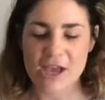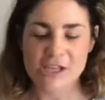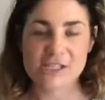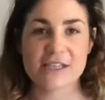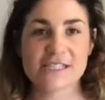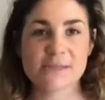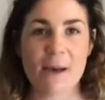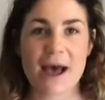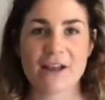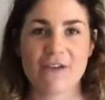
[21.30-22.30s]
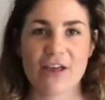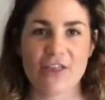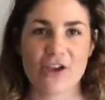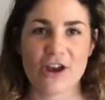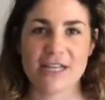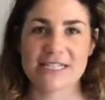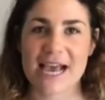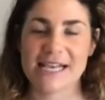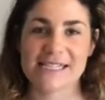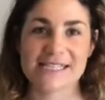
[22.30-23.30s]
So this is part of our
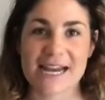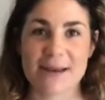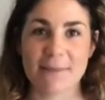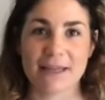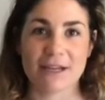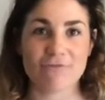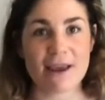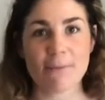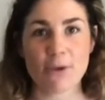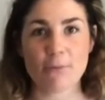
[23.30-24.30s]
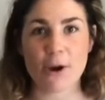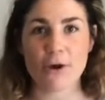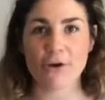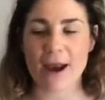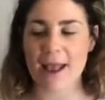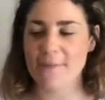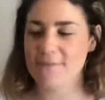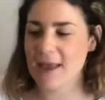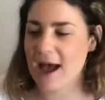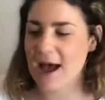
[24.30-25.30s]
30-day sustainability reboot
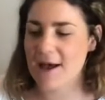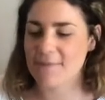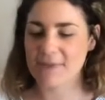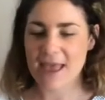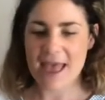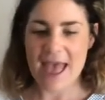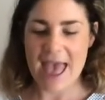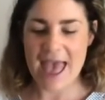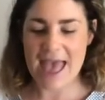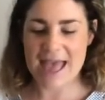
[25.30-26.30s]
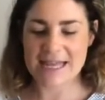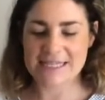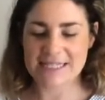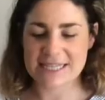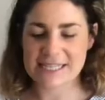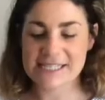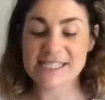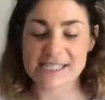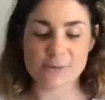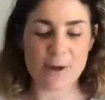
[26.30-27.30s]
program and this
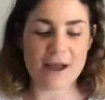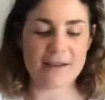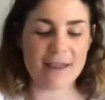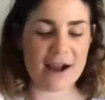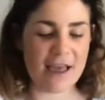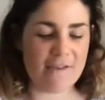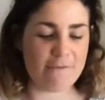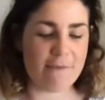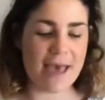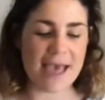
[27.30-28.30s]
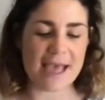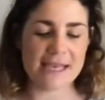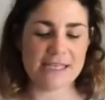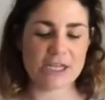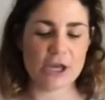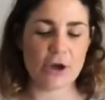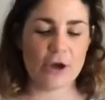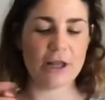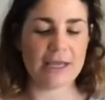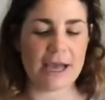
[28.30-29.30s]
is one that I have made
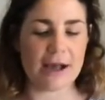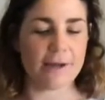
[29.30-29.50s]
earlier.